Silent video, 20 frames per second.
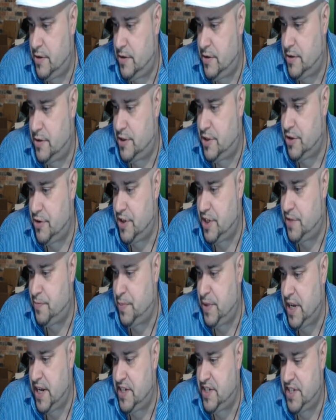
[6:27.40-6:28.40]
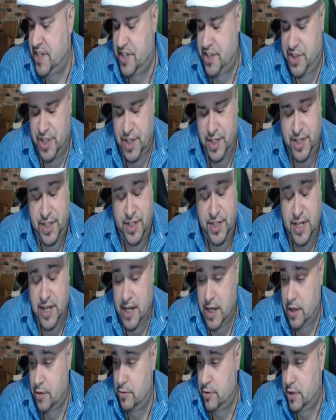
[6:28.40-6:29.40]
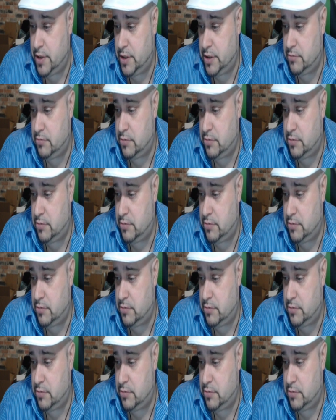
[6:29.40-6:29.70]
So this place is just east of